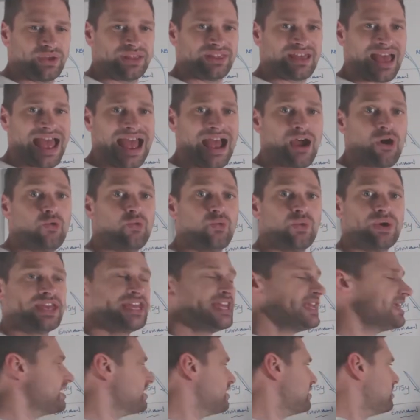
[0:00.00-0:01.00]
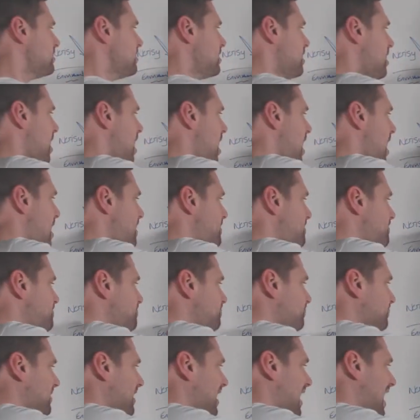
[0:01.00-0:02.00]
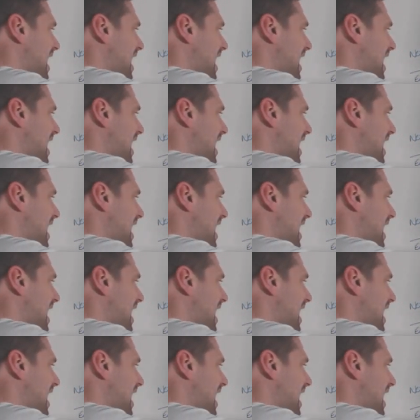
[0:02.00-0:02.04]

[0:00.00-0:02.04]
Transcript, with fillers: with how we um,